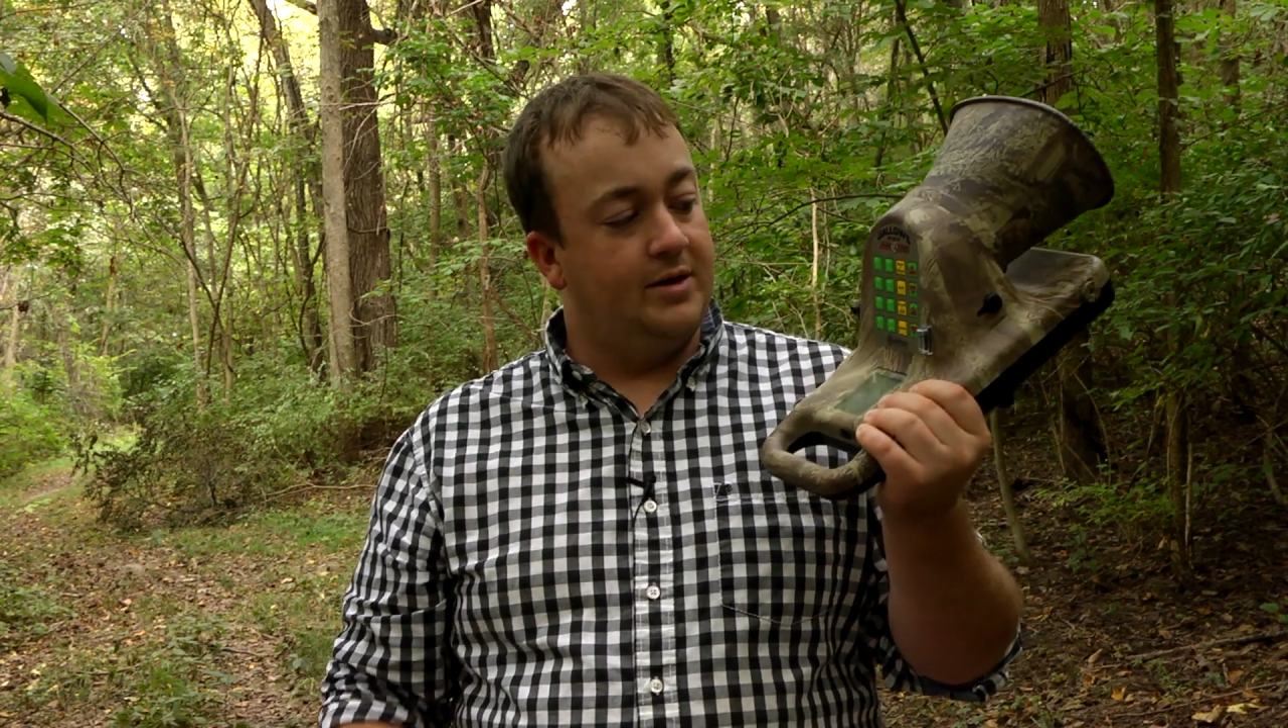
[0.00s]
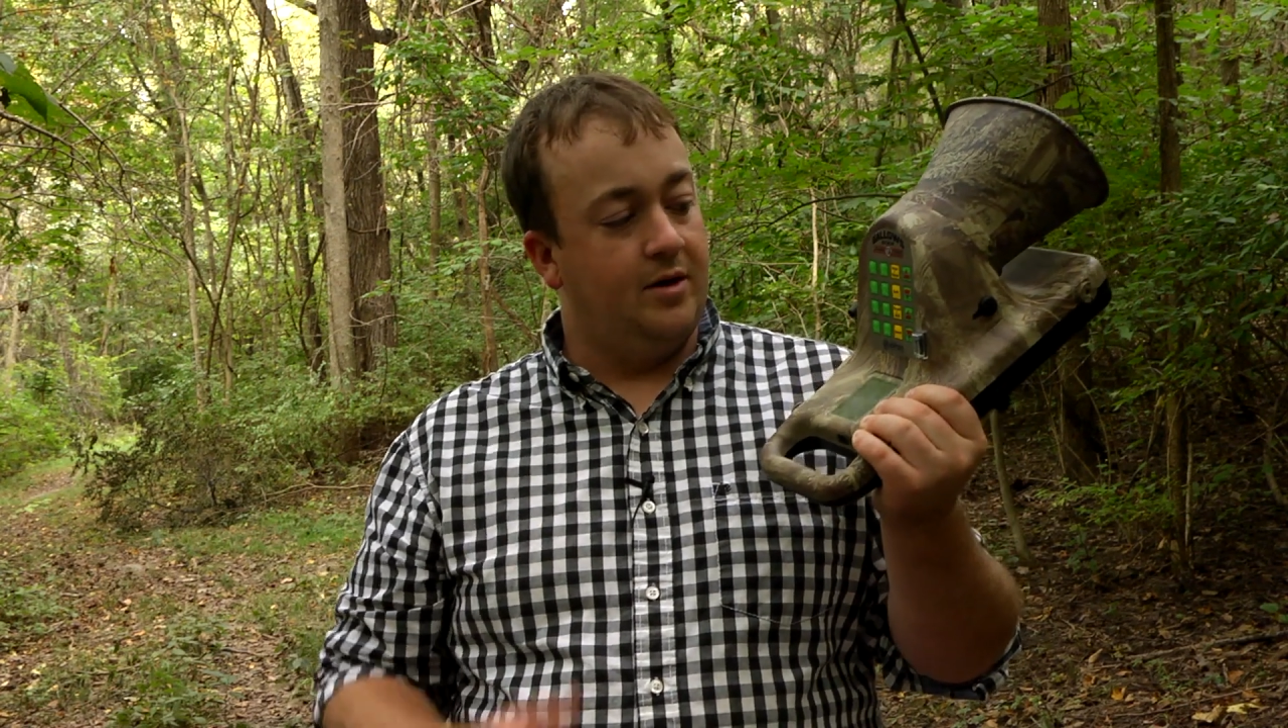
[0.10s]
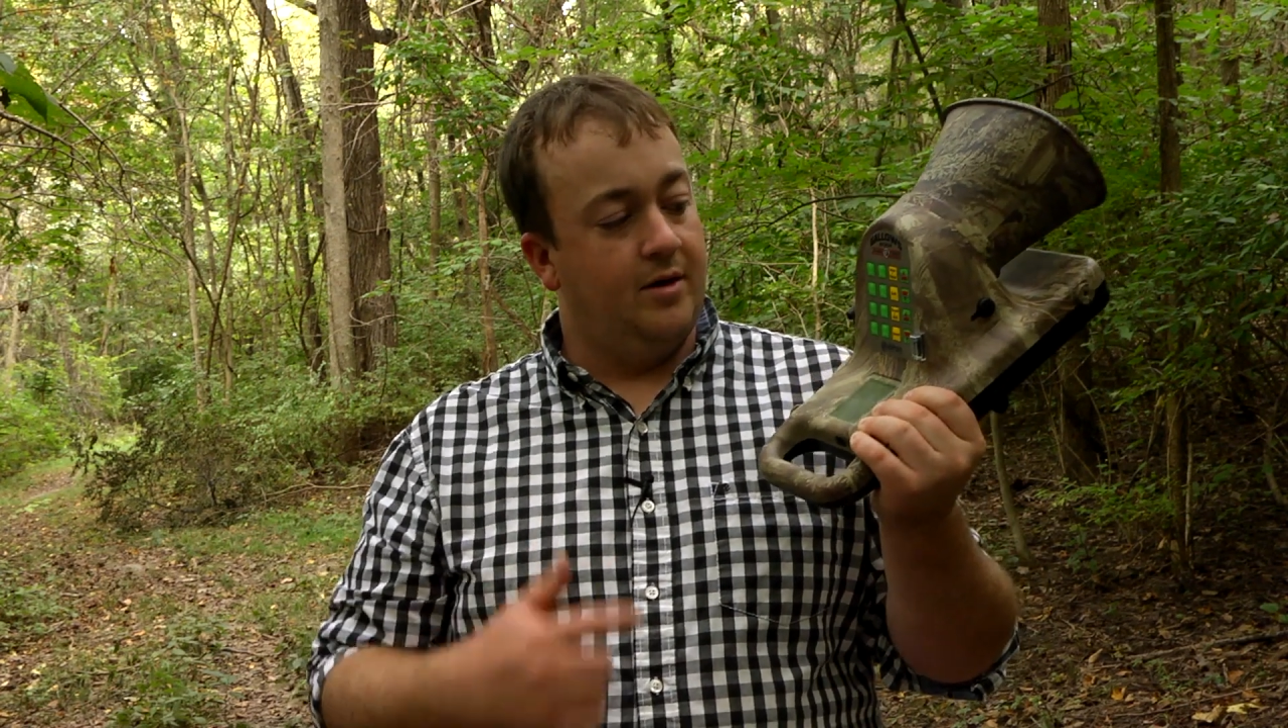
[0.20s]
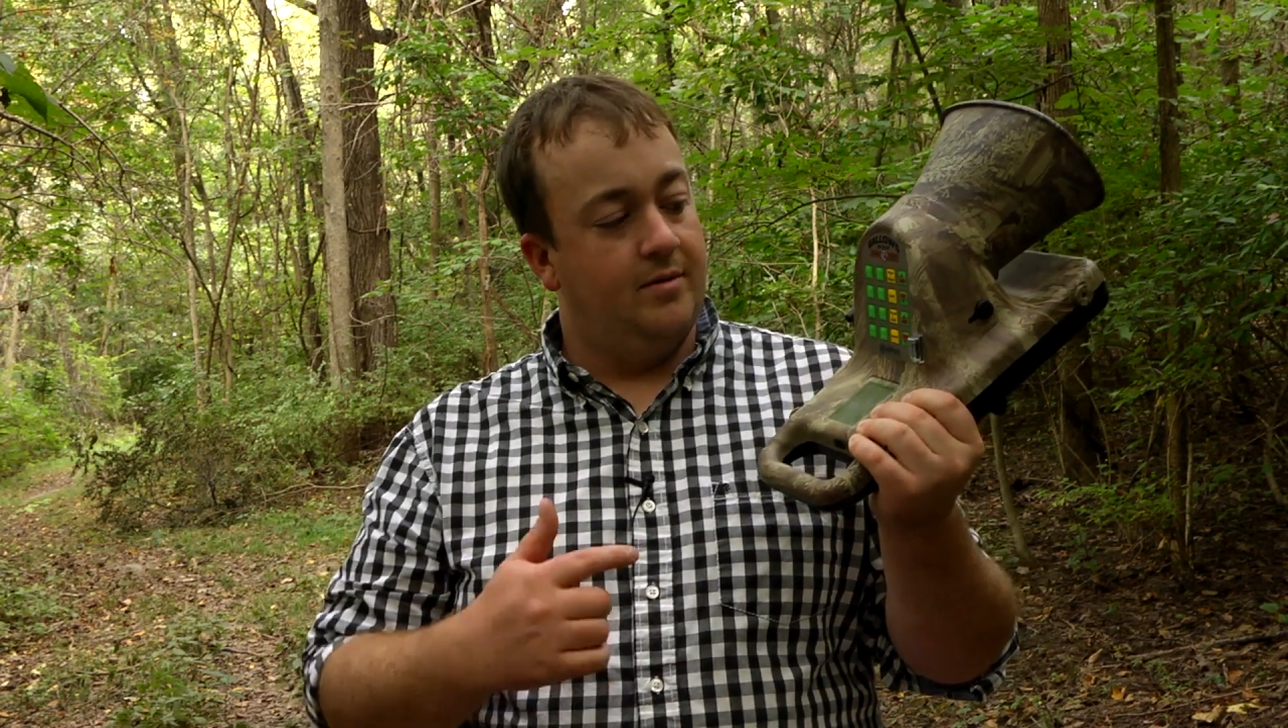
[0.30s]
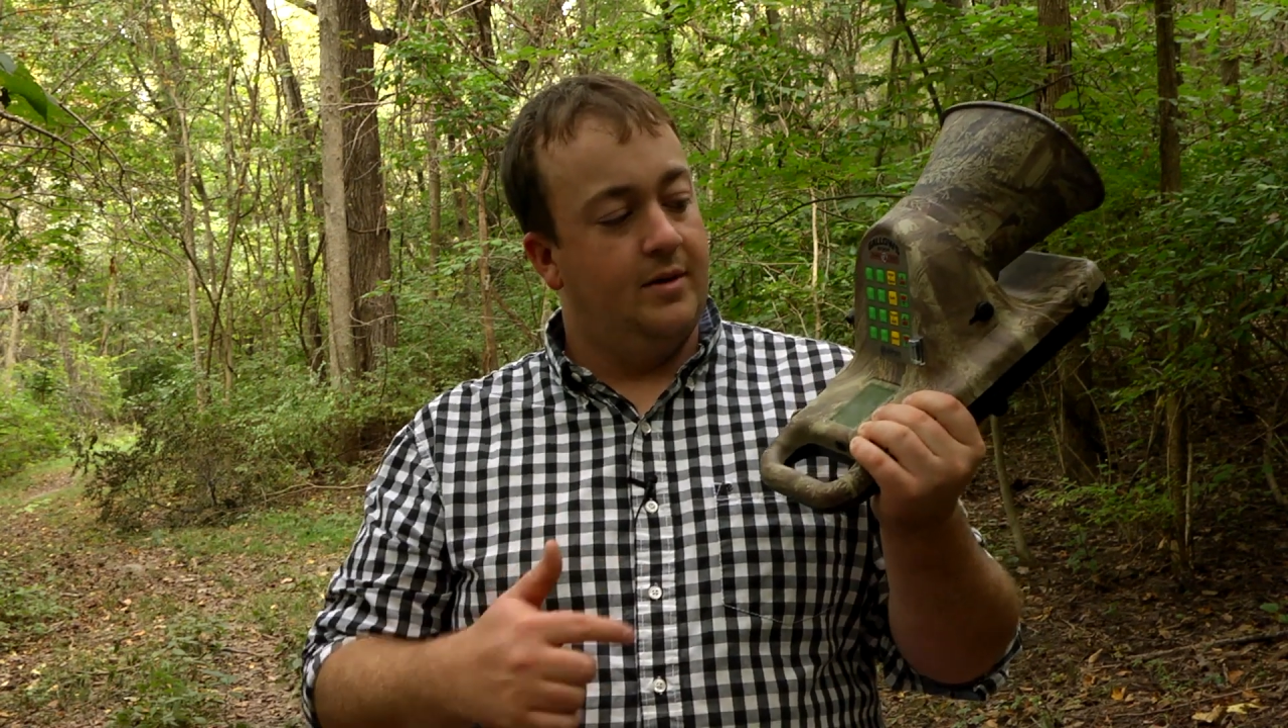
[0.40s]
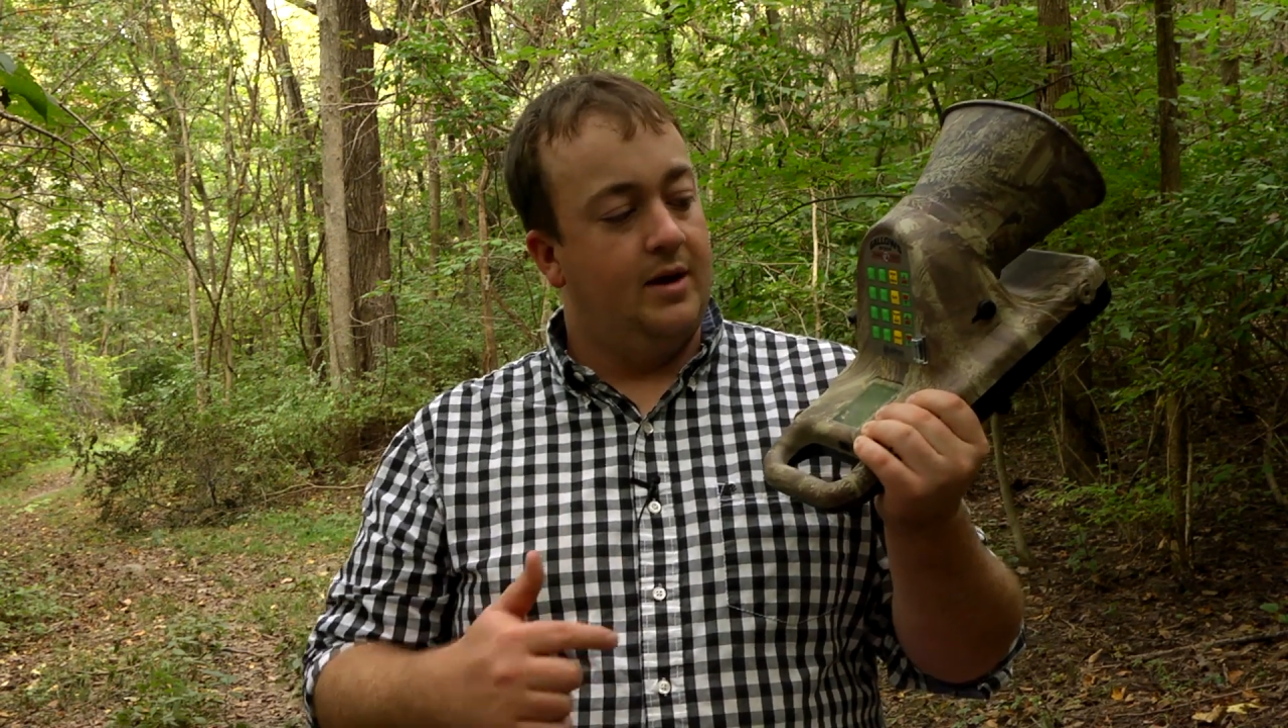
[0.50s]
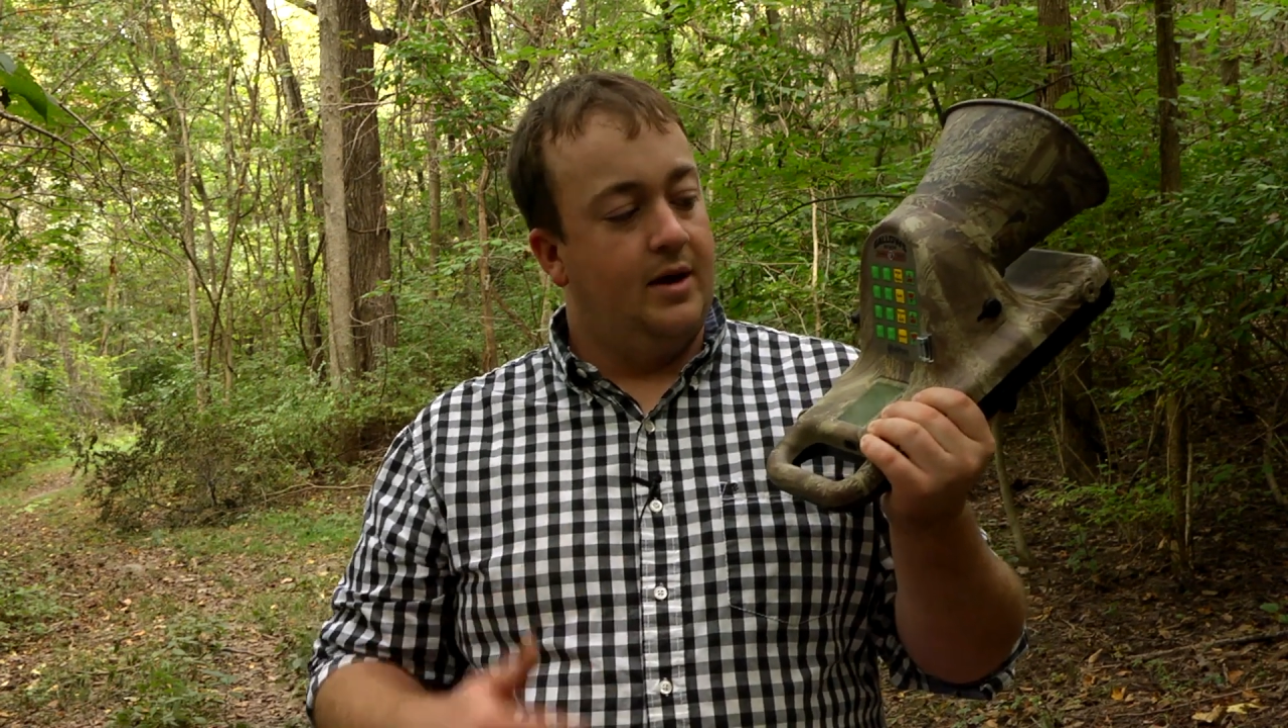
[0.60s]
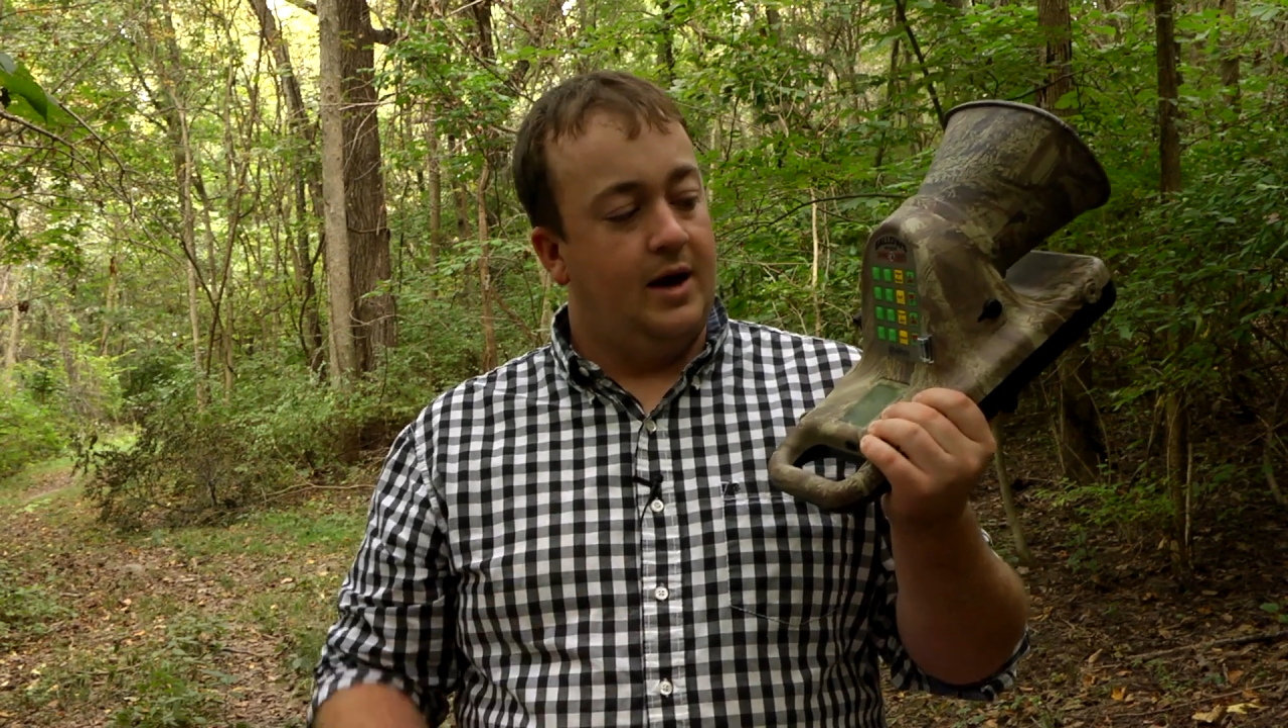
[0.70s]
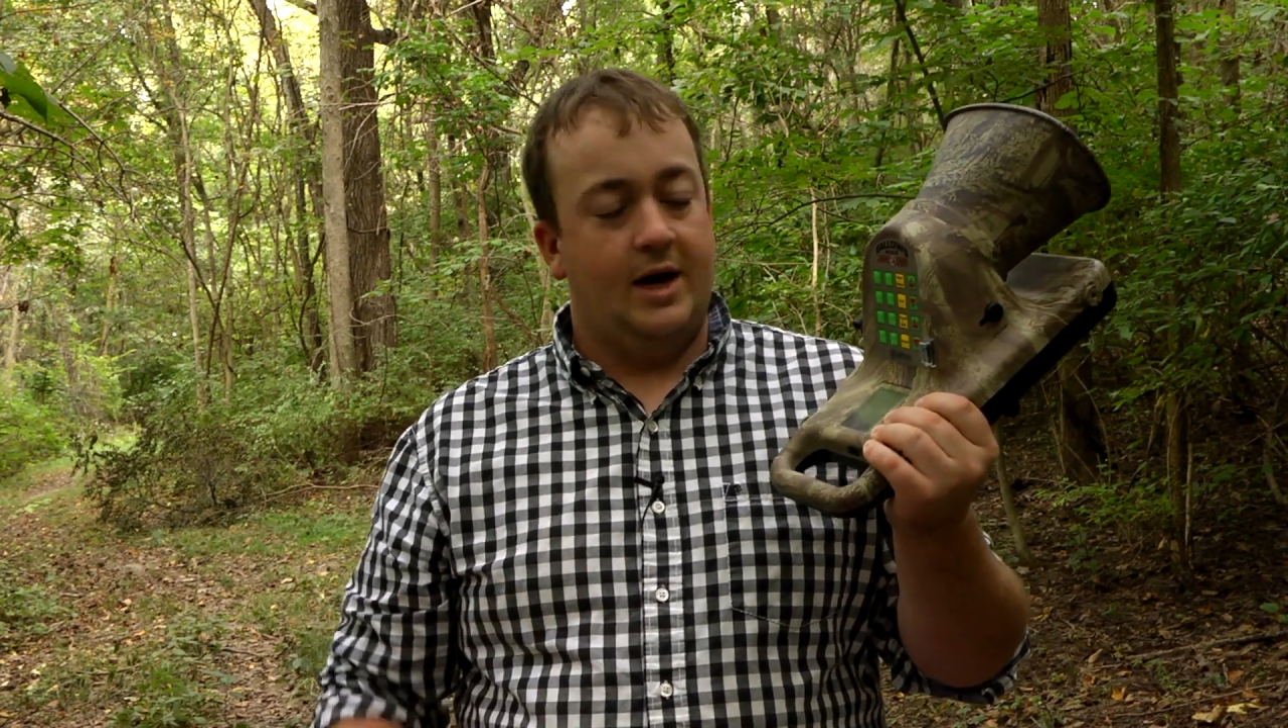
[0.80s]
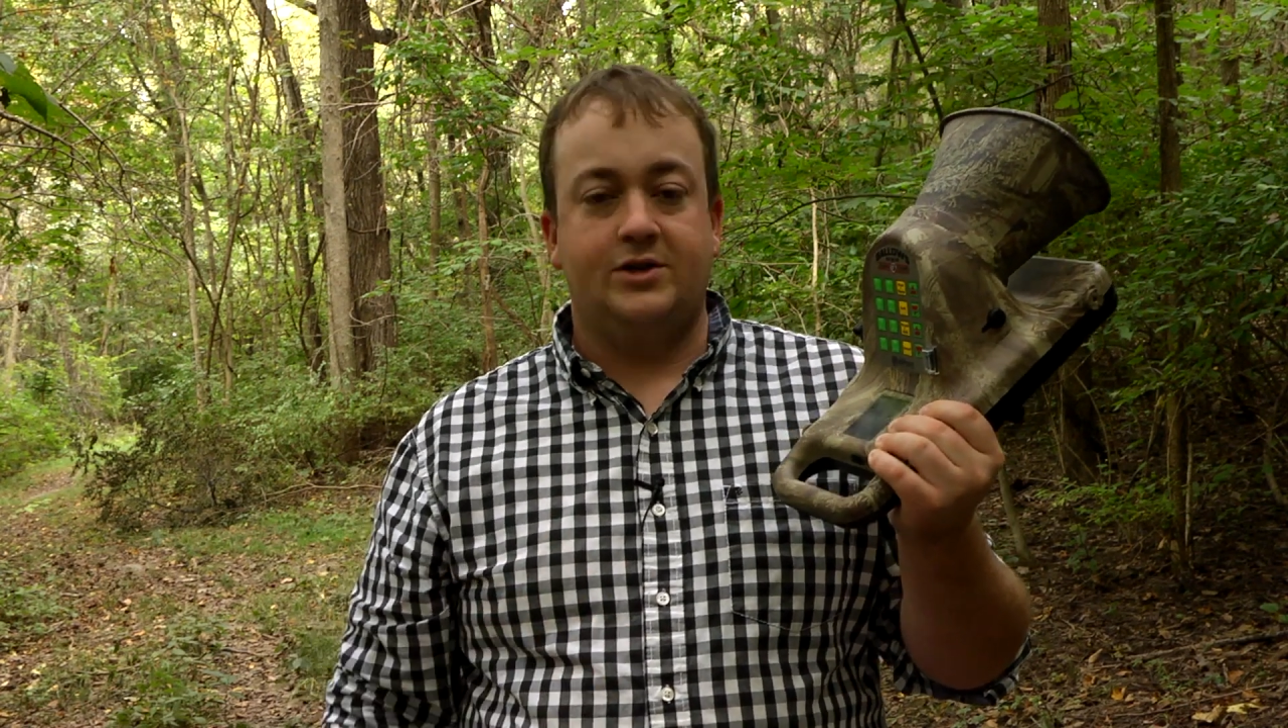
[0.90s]
there
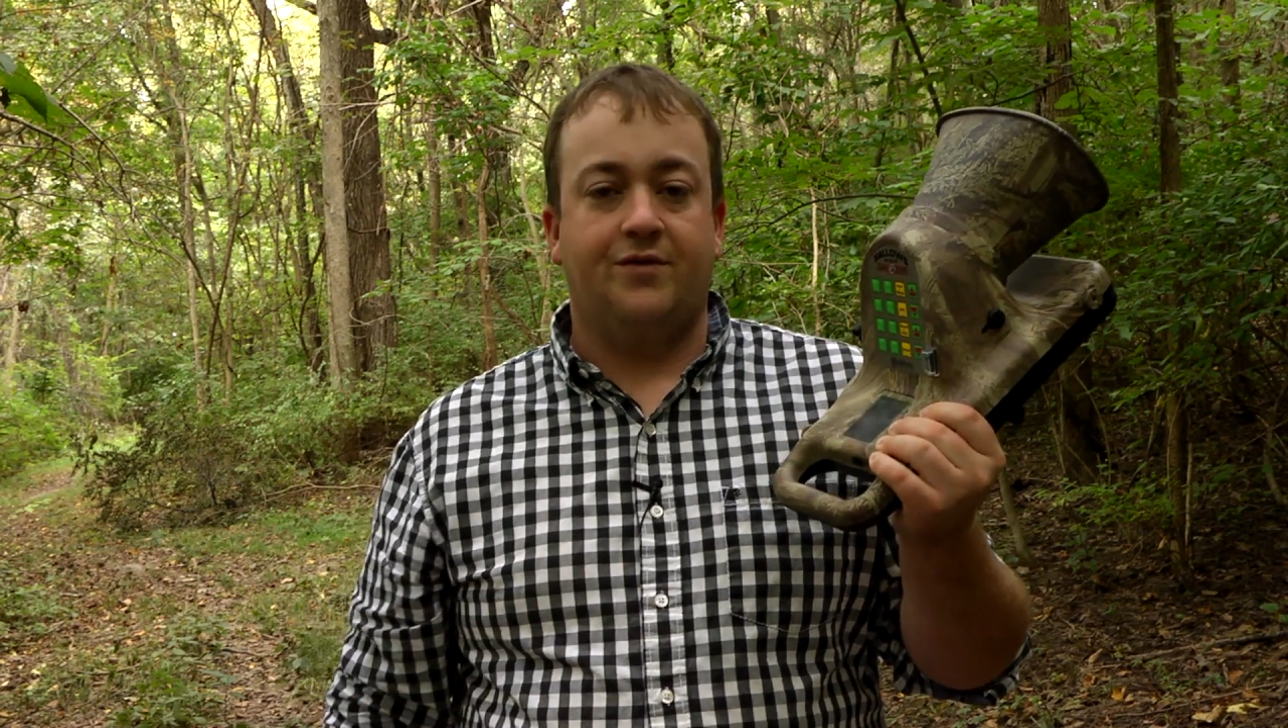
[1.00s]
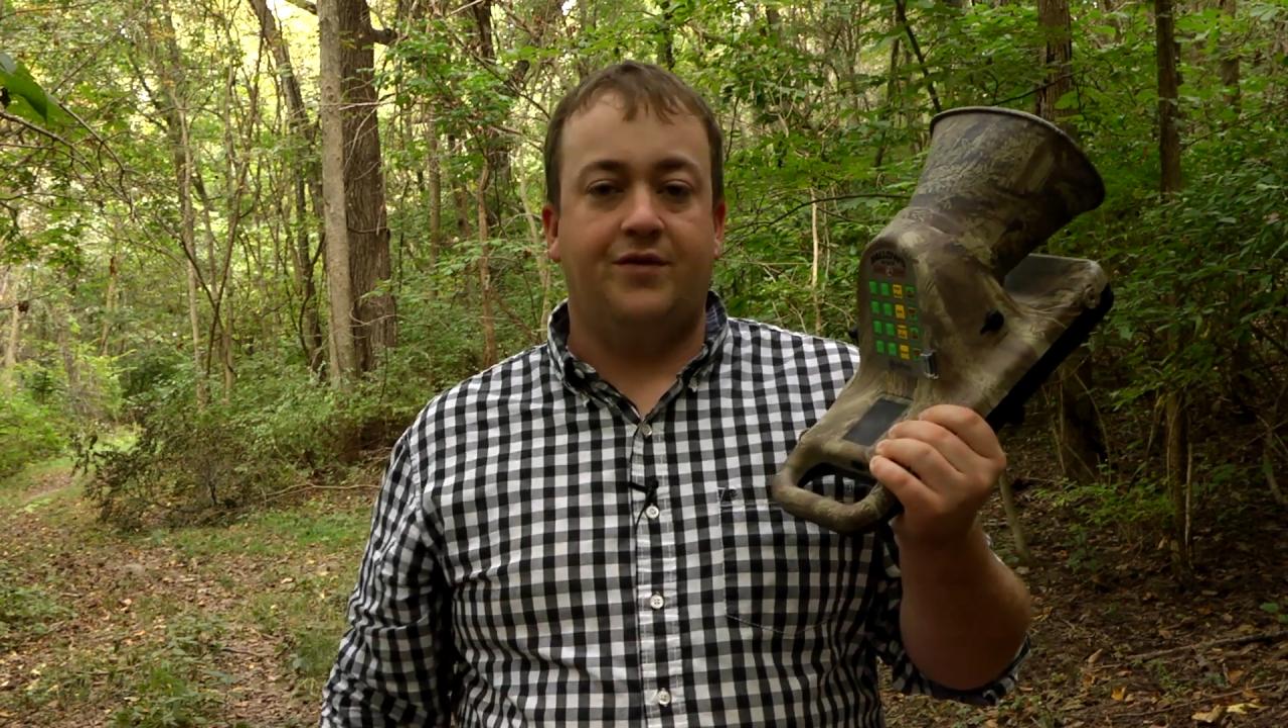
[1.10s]
at your